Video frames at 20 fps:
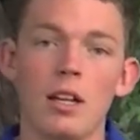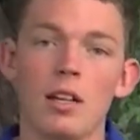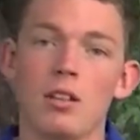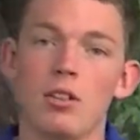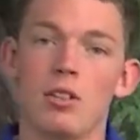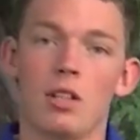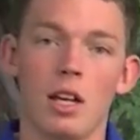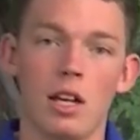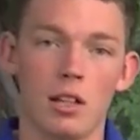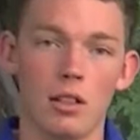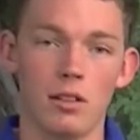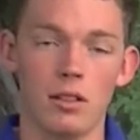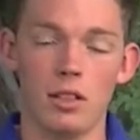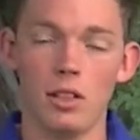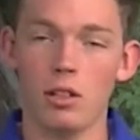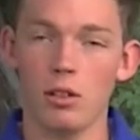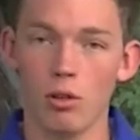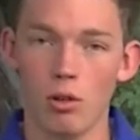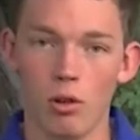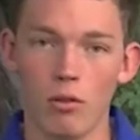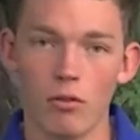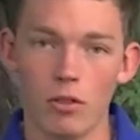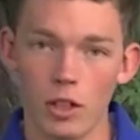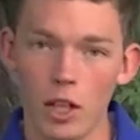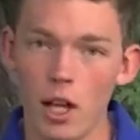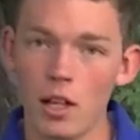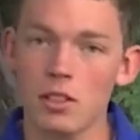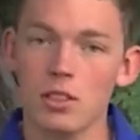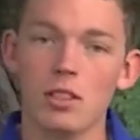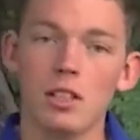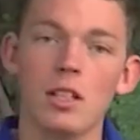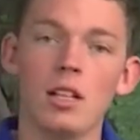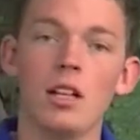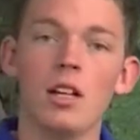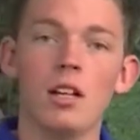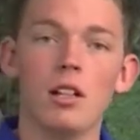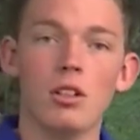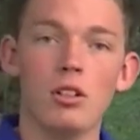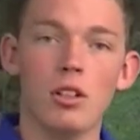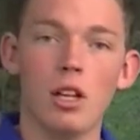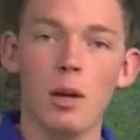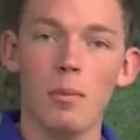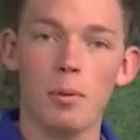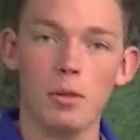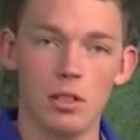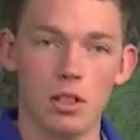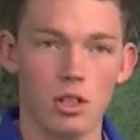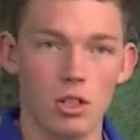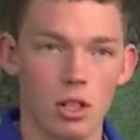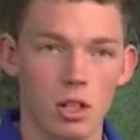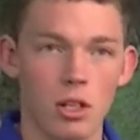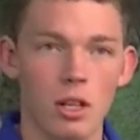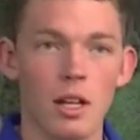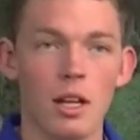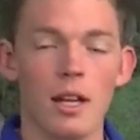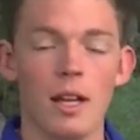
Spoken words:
You take the integral of velocity, you get position,